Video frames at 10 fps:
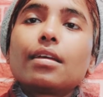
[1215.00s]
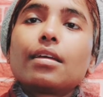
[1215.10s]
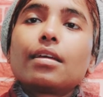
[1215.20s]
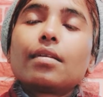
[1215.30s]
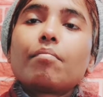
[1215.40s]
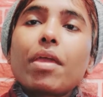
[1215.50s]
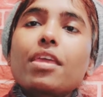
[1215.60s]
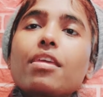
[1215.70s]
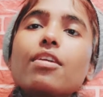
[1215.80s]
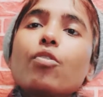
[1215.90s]

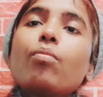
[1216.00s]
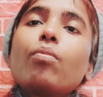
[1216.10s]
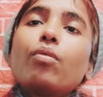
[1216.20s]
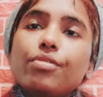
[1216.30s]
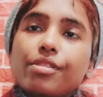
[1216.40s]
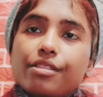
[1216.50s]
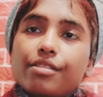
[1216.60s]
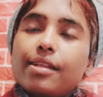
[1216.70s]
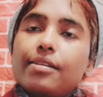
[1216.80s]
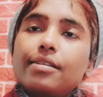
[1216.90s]
making your bones,
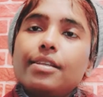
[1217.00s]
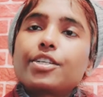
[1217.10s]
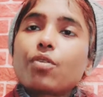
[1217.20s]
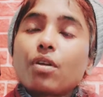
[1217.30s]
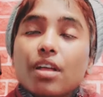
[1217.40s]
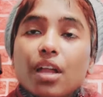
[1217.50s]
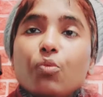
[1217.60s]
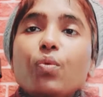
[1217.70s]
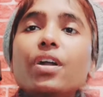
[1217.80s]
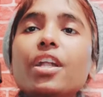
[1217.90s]
then later on
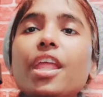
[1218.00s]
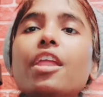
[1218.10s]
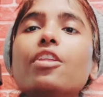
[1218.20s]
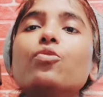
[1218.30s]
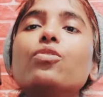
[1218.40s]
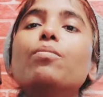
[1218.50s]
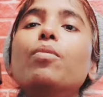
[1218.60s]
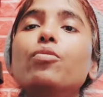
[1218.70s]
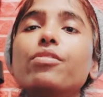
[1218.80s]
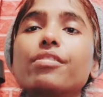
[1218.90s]
converting into the
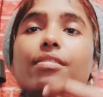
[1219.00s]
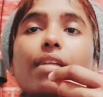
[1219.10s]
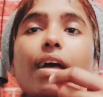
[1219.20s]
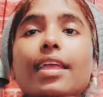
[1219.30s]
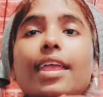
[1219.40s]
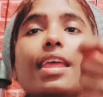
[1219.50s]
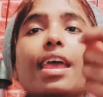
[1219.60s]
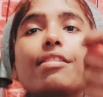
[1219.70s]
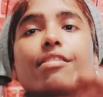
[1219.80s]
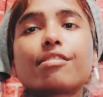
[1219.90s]
bones. Again,
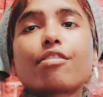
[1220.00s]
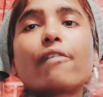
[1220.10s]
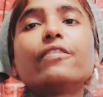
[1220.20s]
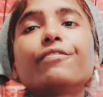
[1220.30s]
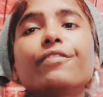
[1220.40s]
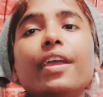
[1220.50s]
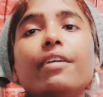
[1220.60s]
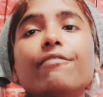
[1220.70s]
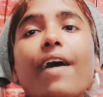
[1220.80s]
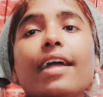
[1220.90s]
essence of the
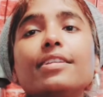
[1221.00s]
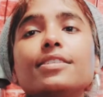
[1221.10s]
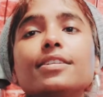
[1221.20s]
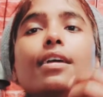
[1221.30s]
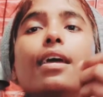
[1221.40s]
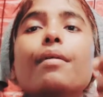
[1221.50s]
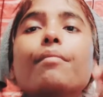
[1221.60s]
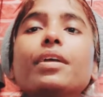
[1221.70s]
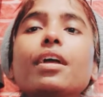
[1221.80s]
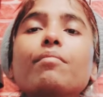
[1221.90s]
fat
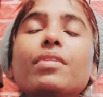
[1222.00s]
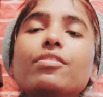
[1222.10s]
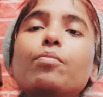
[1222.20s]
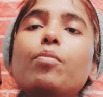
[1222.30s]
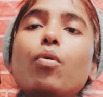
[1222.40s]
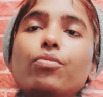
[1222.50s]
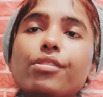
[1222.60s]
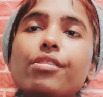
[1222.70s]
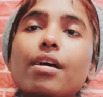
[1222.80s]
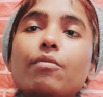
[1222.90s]
becoming the
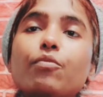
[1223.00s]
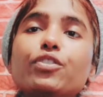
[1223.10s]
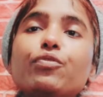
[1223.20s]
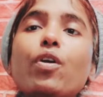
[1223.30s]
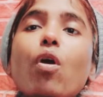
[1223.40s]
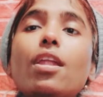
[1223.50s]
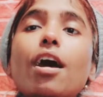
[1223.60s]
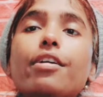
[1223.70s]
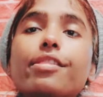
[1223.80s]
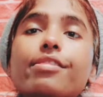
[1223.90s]
bones, which we call
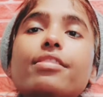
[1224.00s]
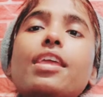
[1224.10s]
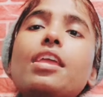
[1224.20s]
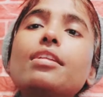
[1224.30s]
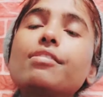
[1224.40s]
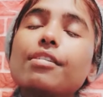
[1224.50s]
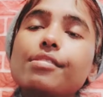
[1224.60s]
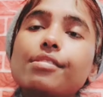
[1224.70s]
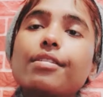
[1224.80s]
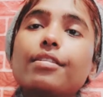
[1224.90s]
asti in
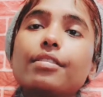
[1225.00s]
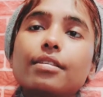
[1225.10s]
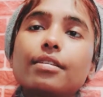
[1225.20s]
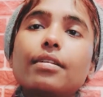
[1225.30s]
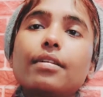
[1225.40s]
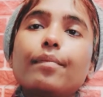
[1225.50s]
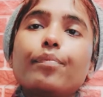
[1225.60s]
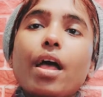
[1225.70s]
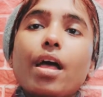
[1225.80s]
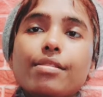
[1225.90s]
Sanskrit.
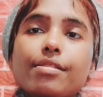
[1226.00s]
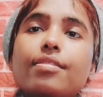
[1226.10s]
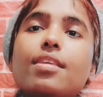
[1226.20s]
Asti.